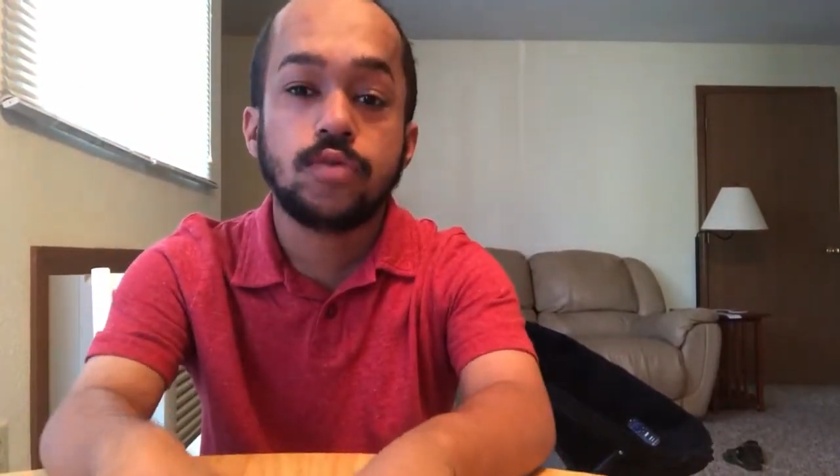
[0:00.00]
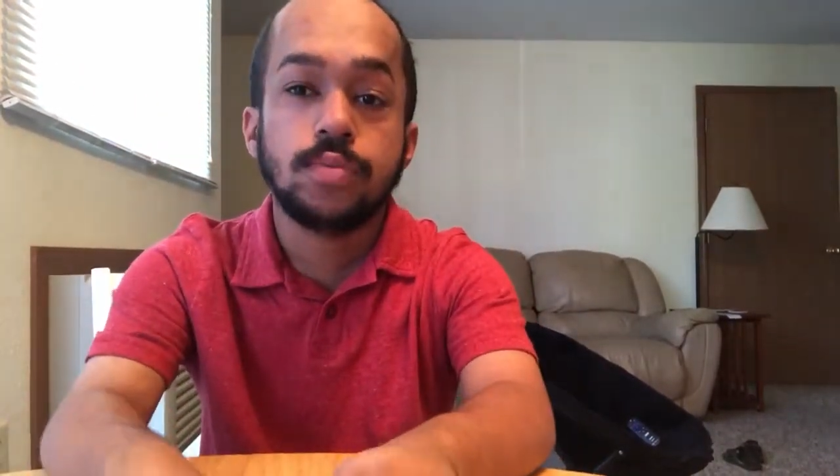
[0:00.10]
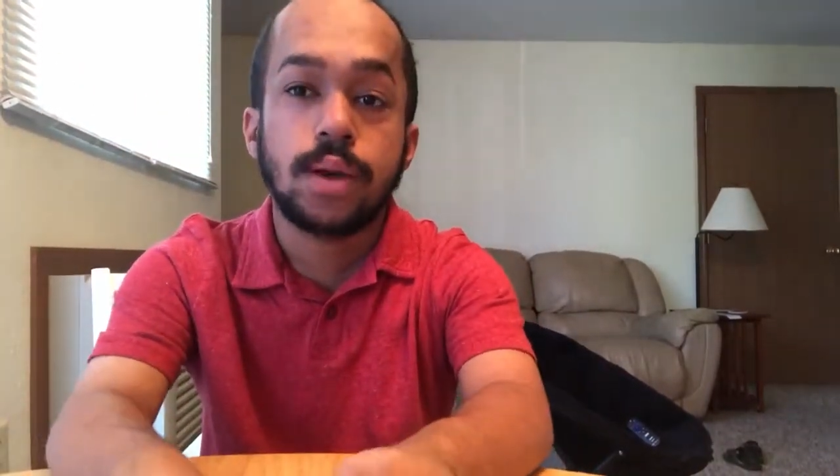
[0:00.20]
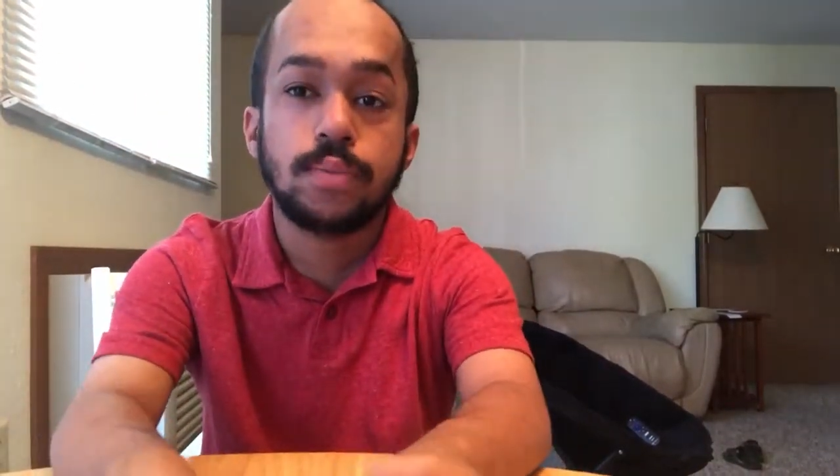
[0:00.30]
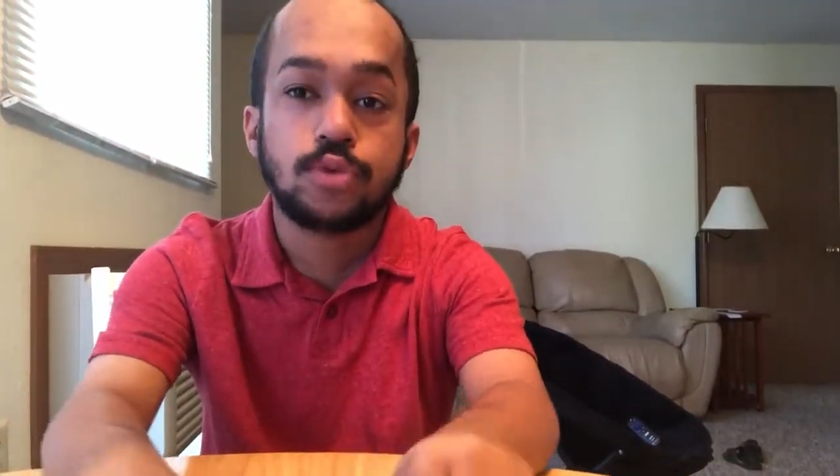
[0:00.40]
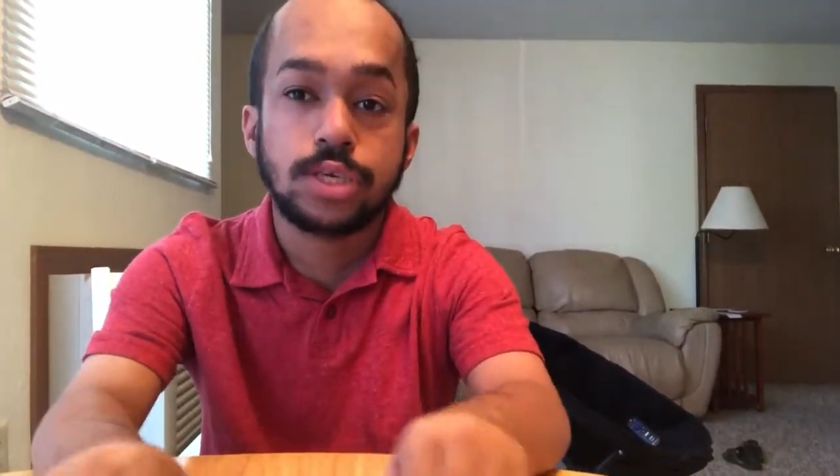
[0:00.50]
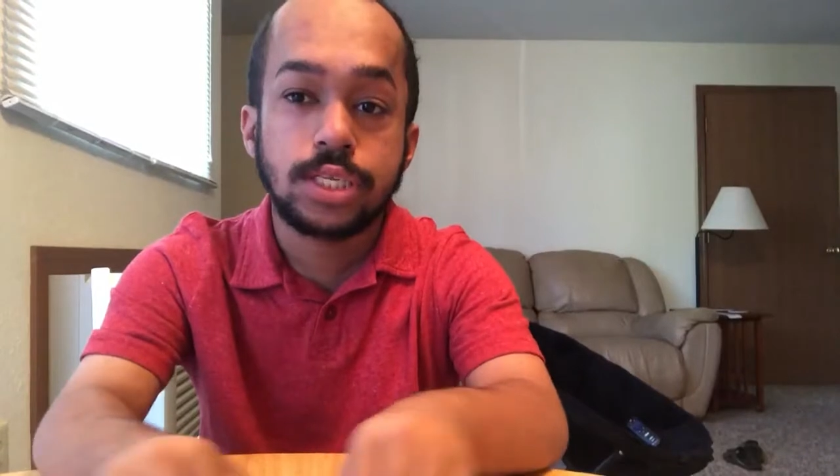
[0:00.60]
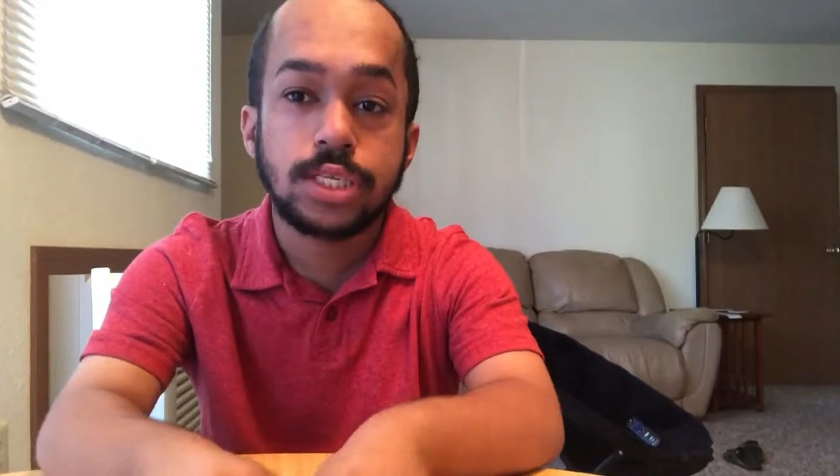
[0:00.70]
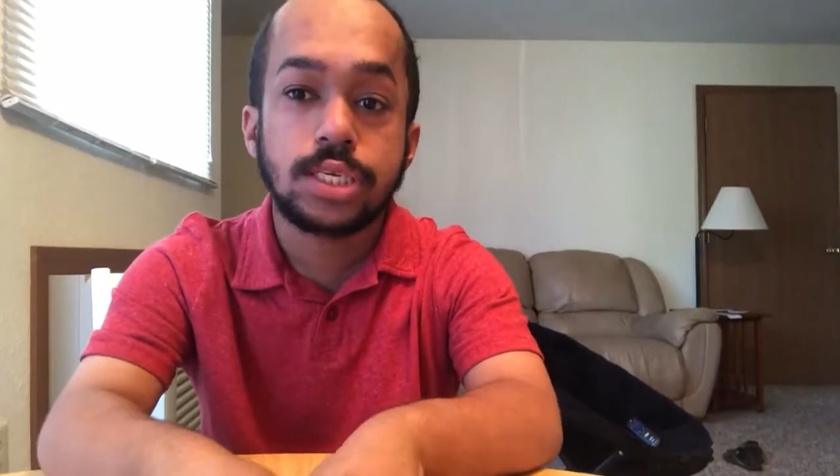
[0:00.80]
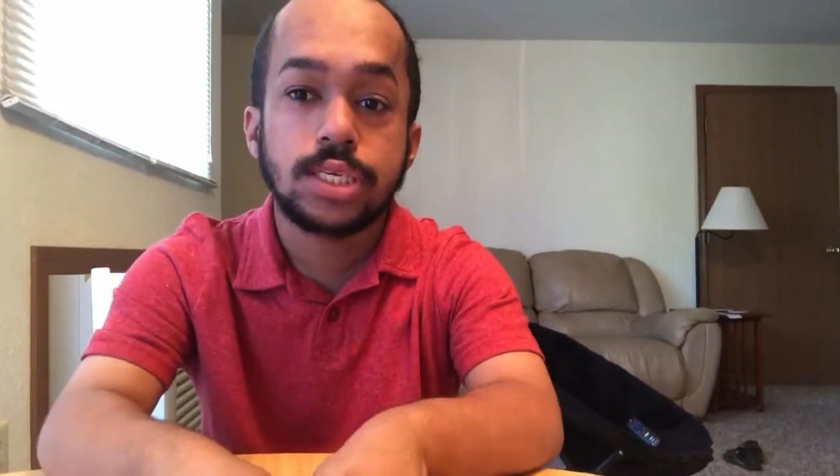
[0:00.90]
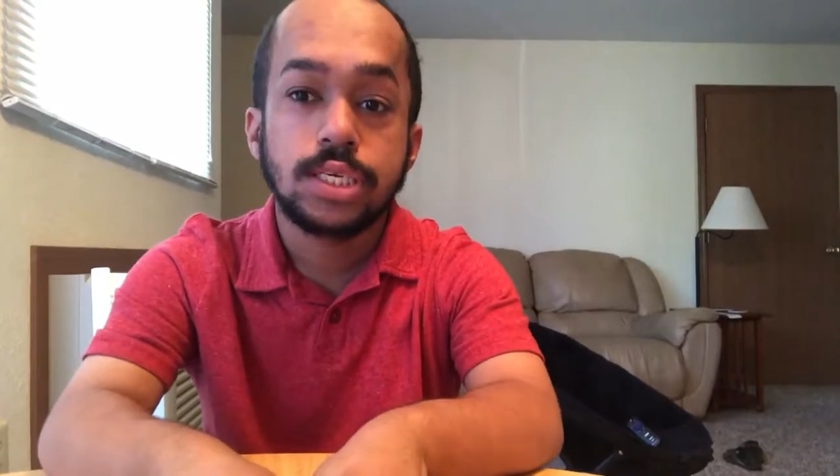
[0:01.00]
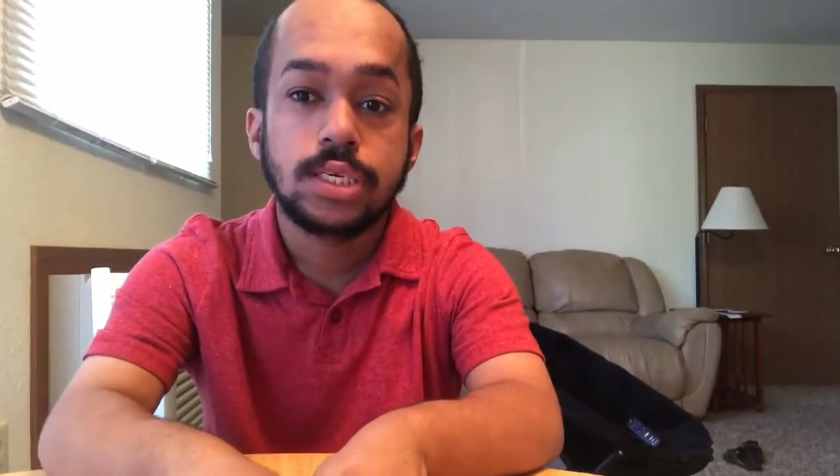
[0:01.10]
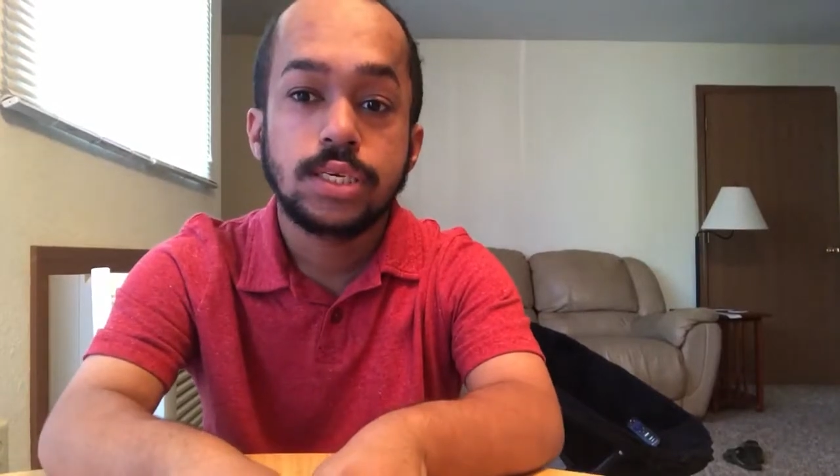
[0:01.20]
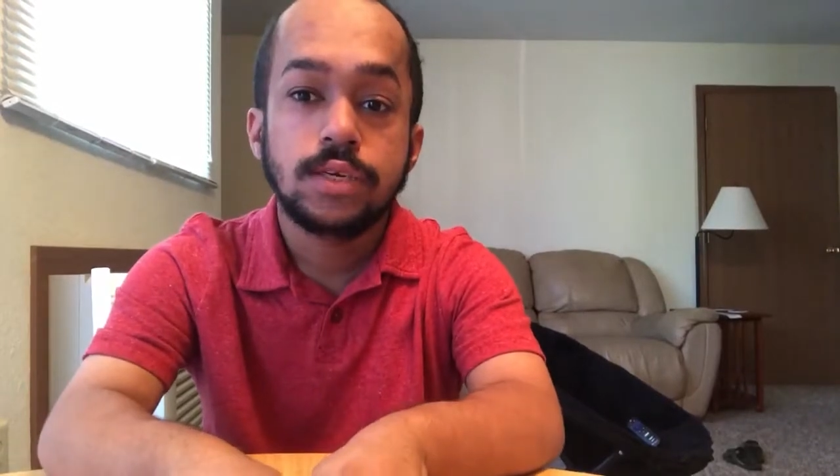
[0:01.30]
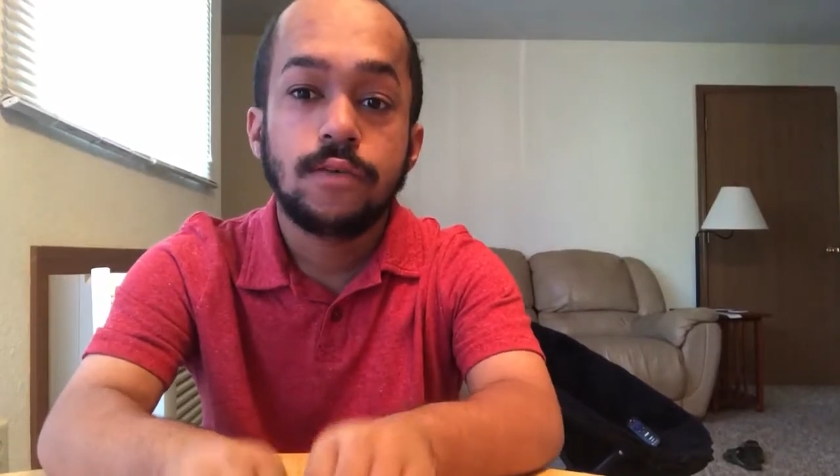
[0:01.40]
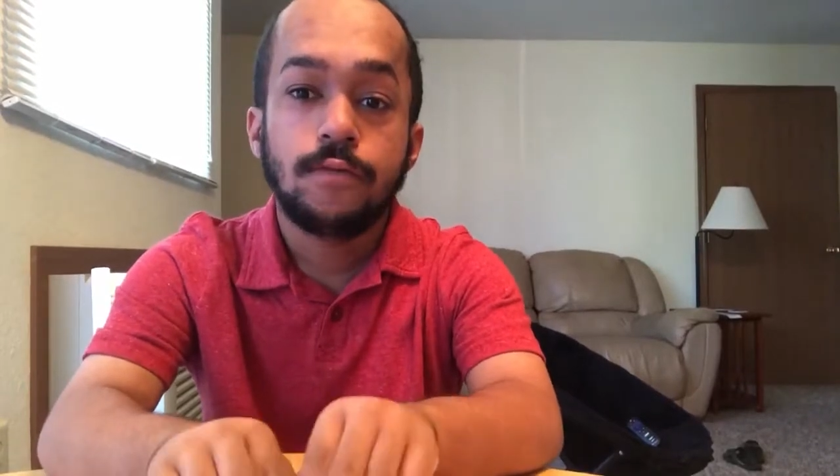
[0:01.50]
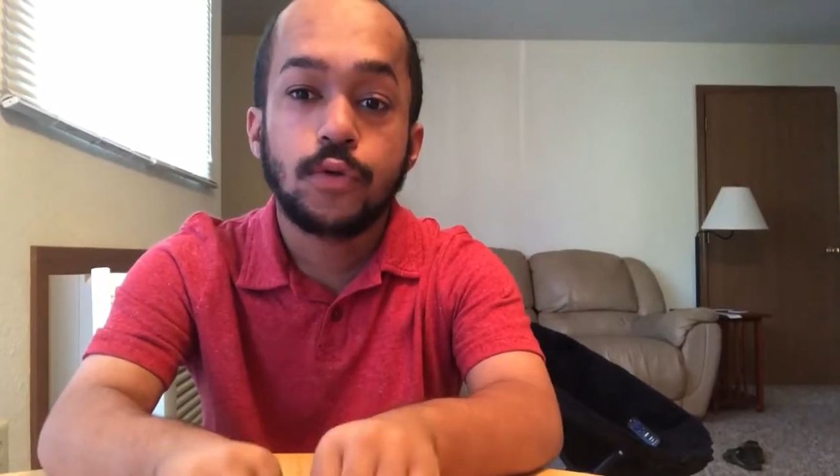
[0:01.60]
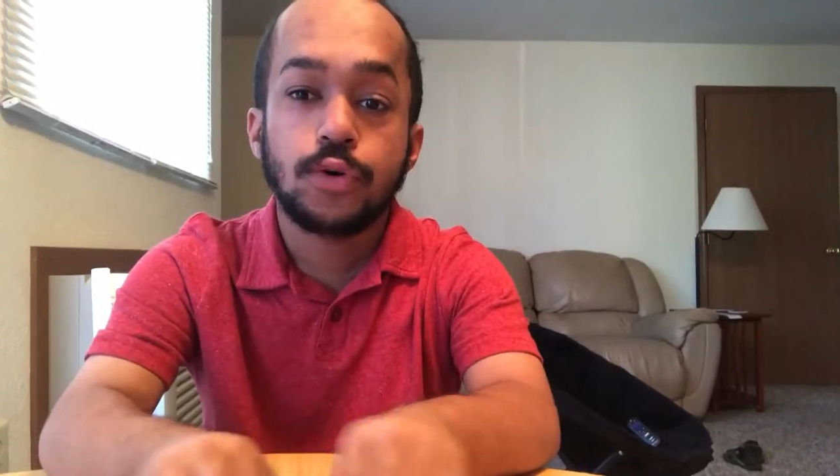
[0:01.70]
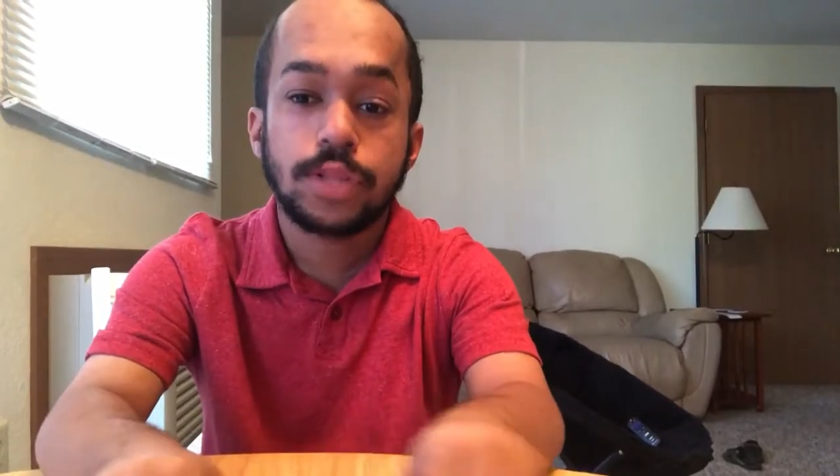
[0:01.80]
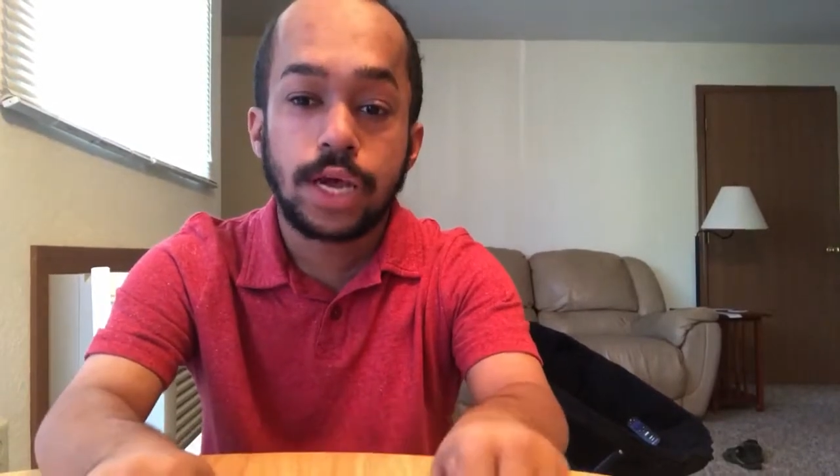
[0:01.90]
remembrance
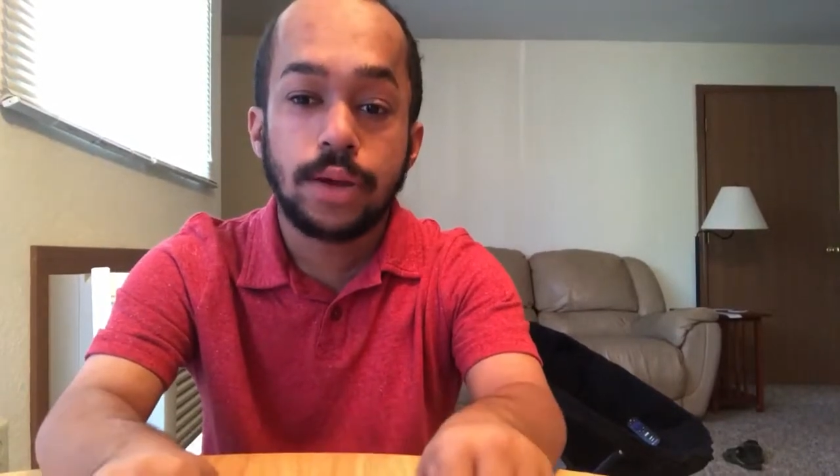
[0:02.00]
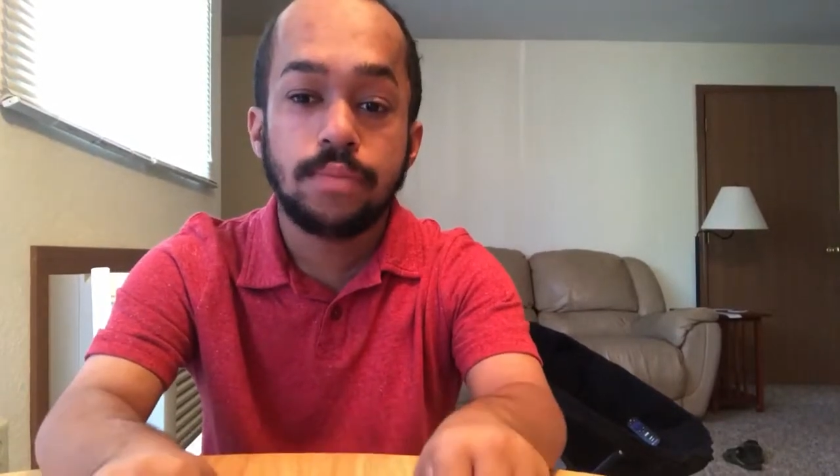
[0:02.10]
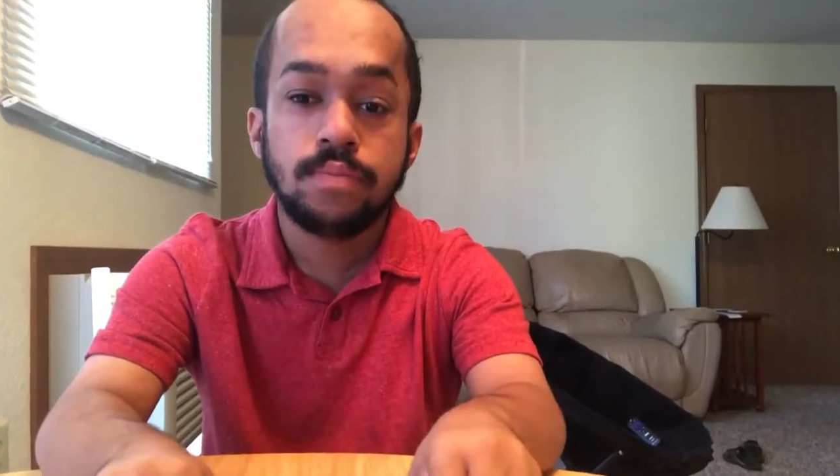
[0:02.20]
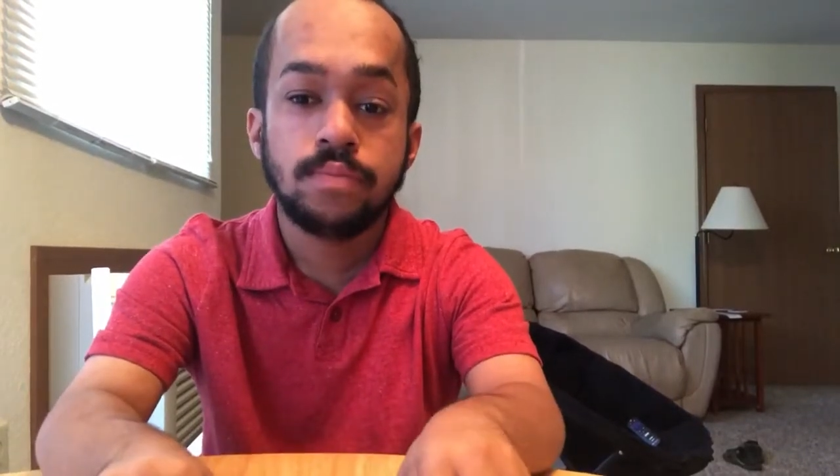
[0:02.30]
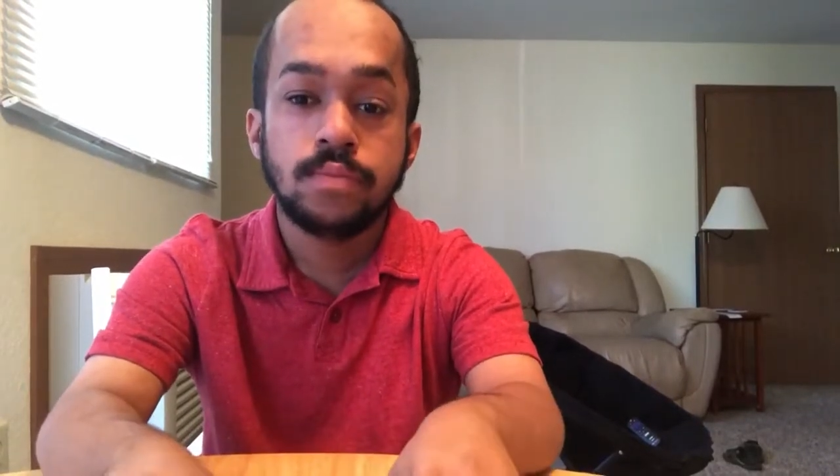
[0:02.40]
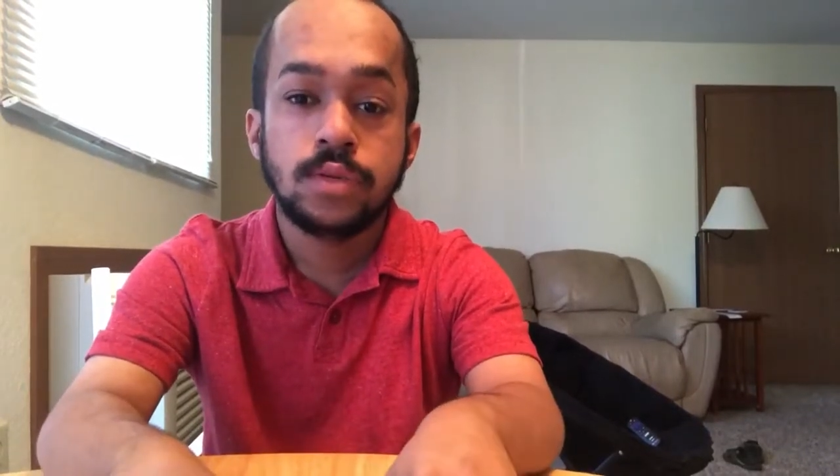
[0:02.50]
for them.